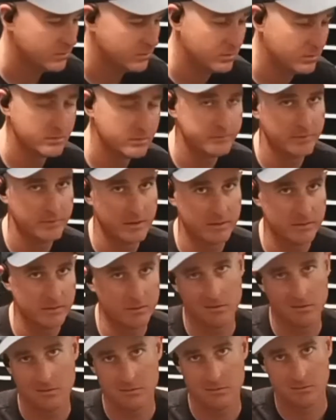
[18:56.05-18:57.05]
Or fun.
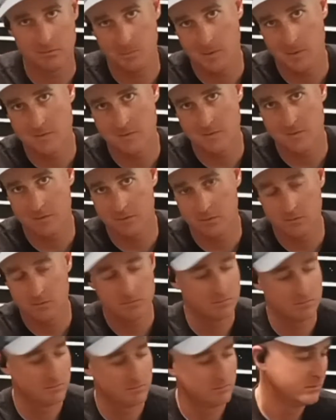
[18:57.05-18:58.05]
Depends on you.
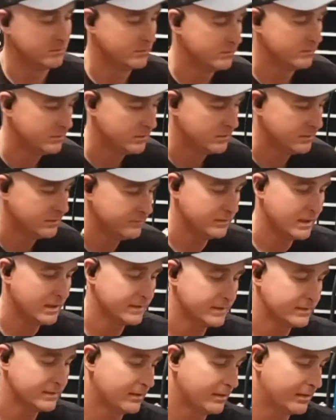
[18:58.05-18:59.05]
If you like
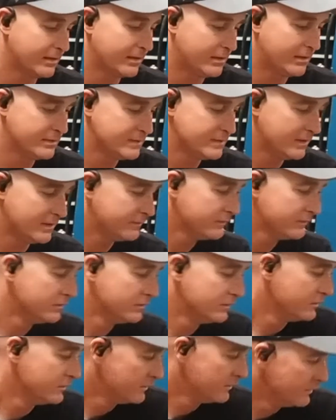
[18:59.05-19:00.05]
that kind of stuff.
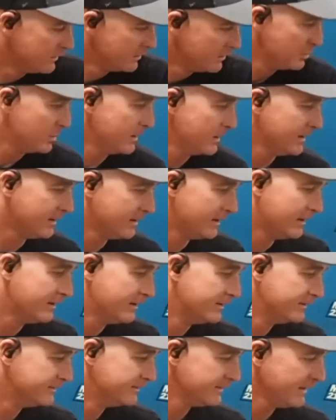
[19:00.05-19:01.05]
But
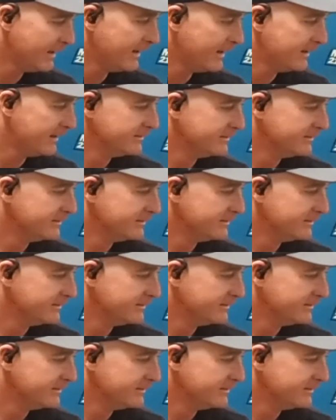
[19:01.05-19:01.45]
yeah.